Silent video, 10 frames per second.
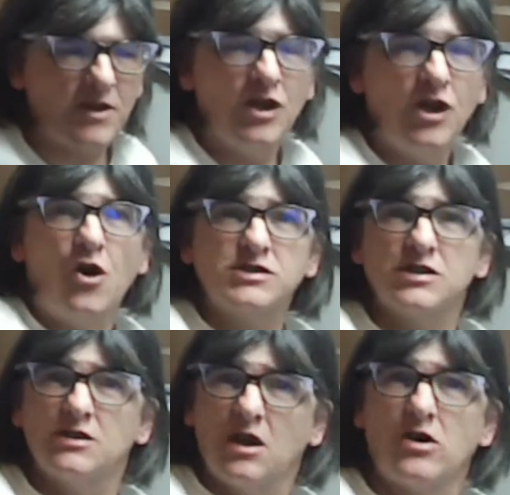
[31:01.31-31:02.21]
lots
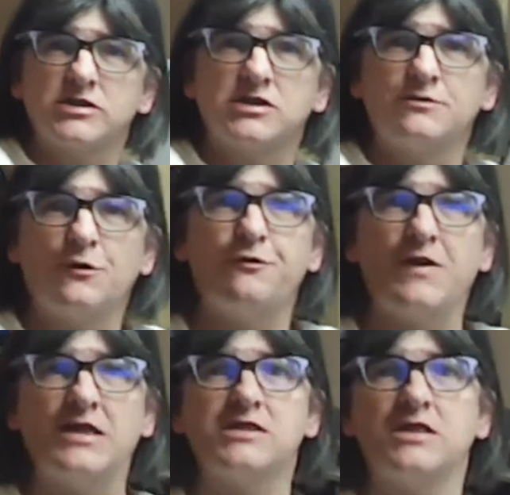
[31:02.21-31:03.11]
and lots of
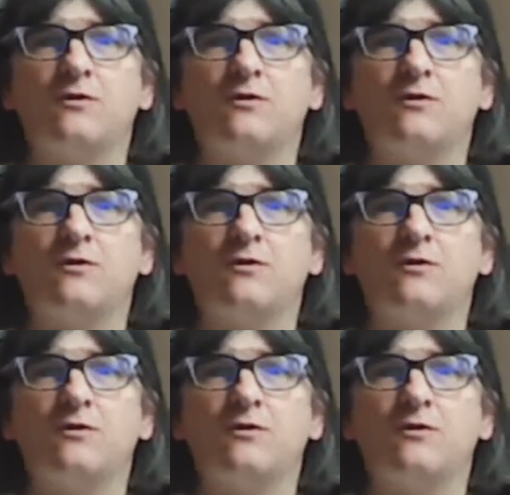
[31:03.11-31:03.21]
offensive